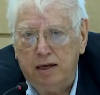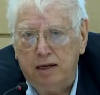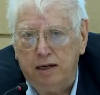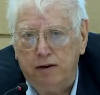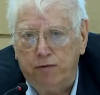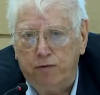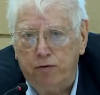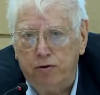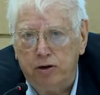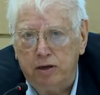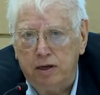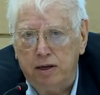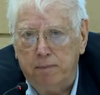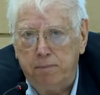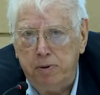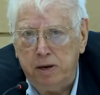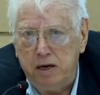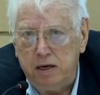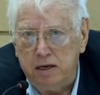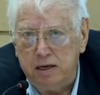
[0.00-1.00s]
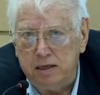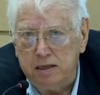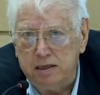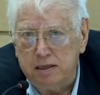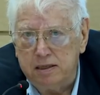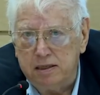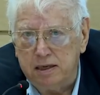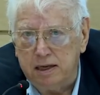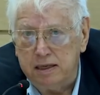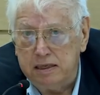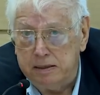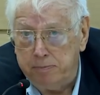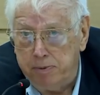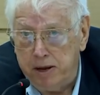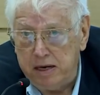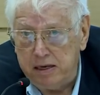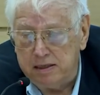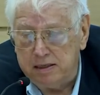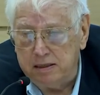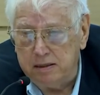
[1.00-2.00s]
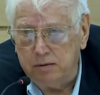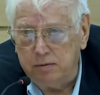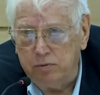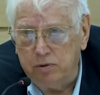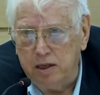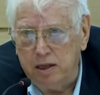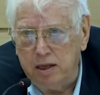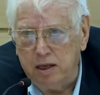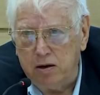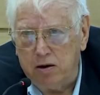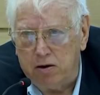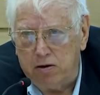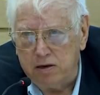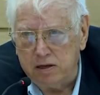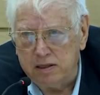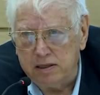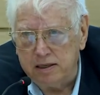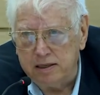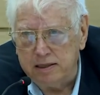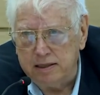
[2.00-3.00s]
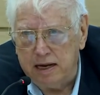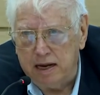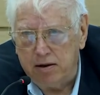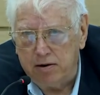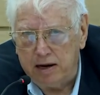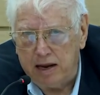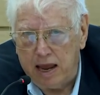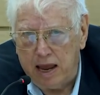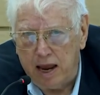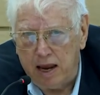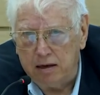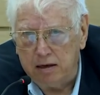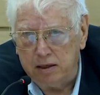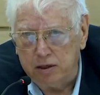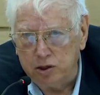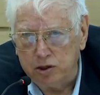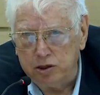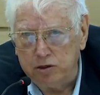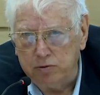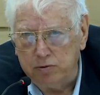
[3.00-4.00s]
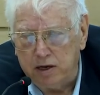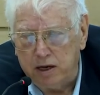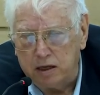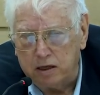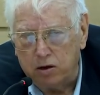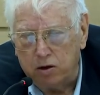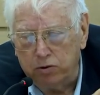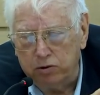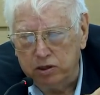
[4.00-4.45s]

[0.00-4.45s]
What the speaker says: different opinions and debates within the RSS and how to handle issue, and I'll